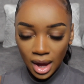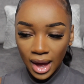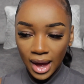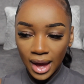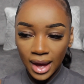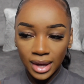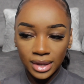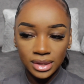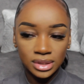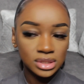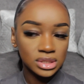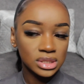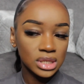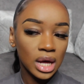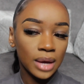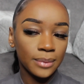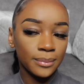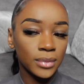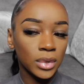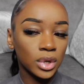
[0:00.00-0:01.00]
and
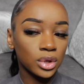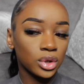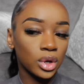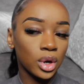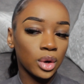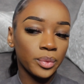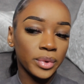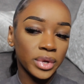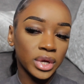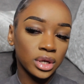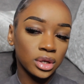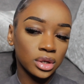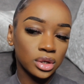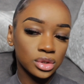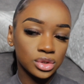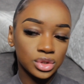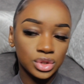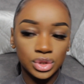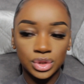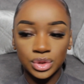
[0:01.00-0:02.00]
I'm going
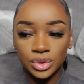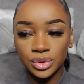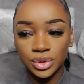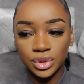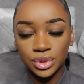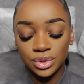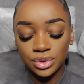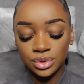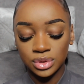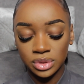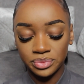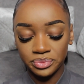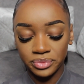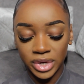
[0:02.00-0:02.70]
to use